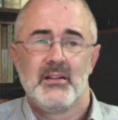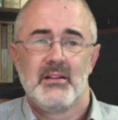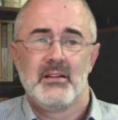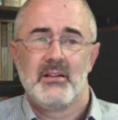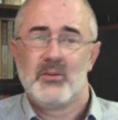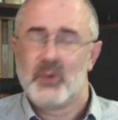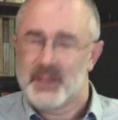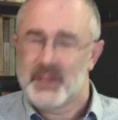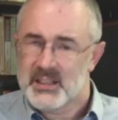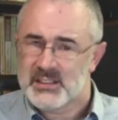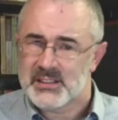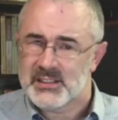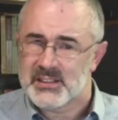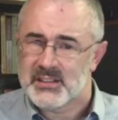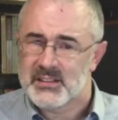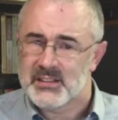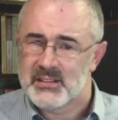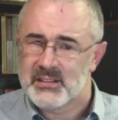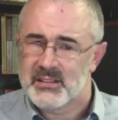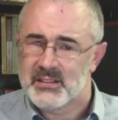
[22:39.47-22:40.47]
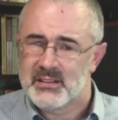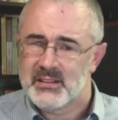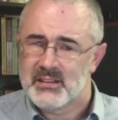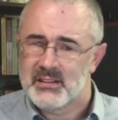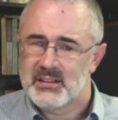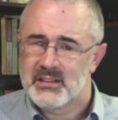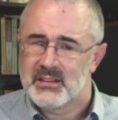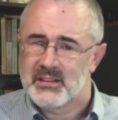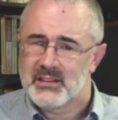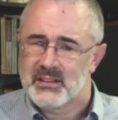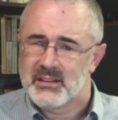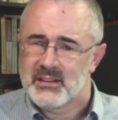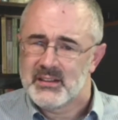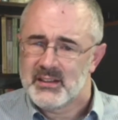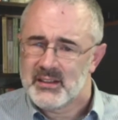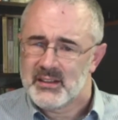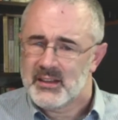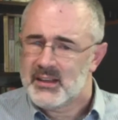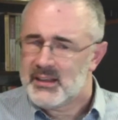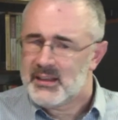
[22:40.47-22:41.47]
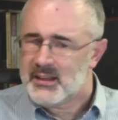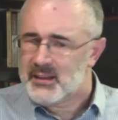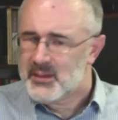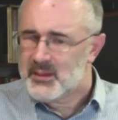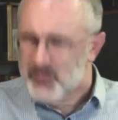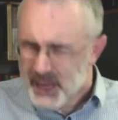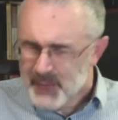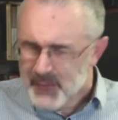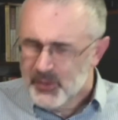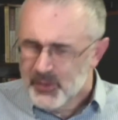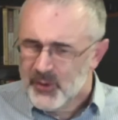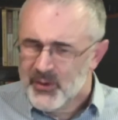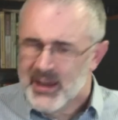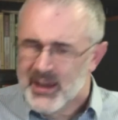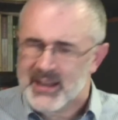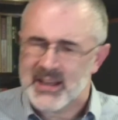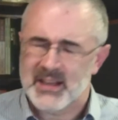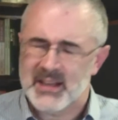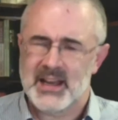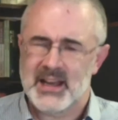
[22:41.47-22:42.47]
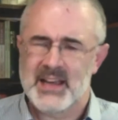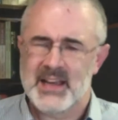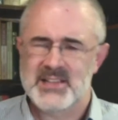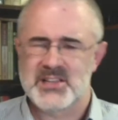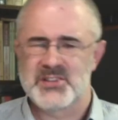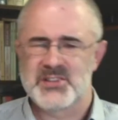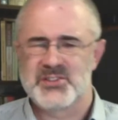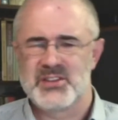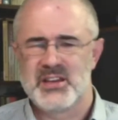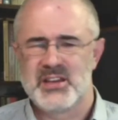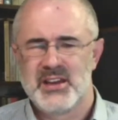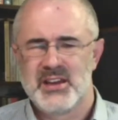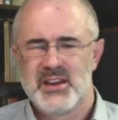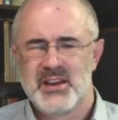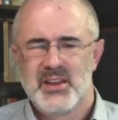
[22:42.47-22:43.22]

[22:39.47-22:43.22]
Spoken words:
What is it? And the Bible recognizes the